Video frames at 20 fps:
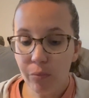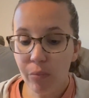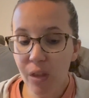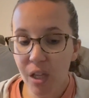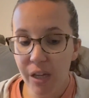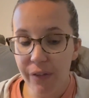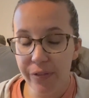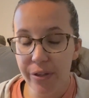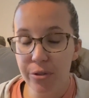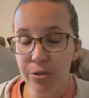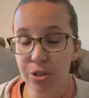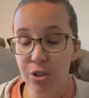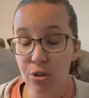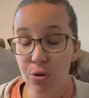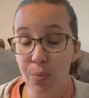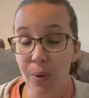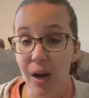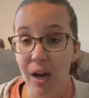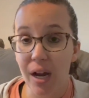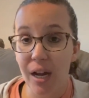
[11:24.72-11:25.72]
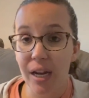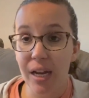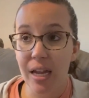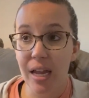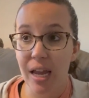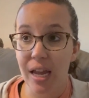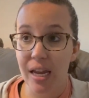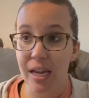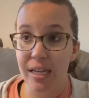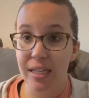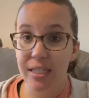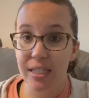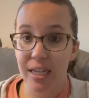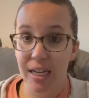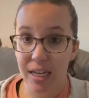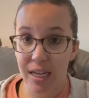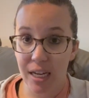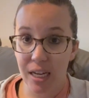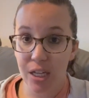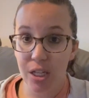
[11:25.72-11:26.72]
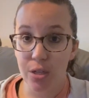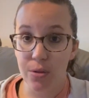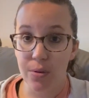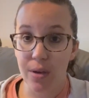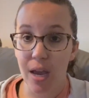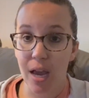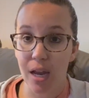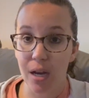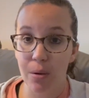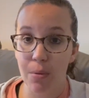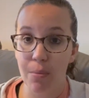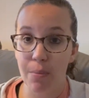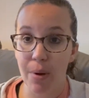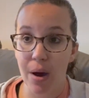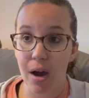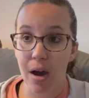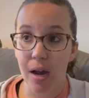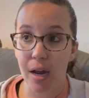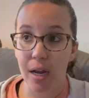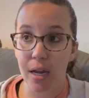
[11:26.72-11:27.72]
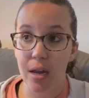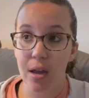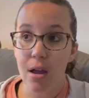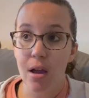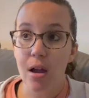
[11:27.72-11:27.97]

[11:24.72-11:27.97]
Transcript: if you do buy a ticket, you can buy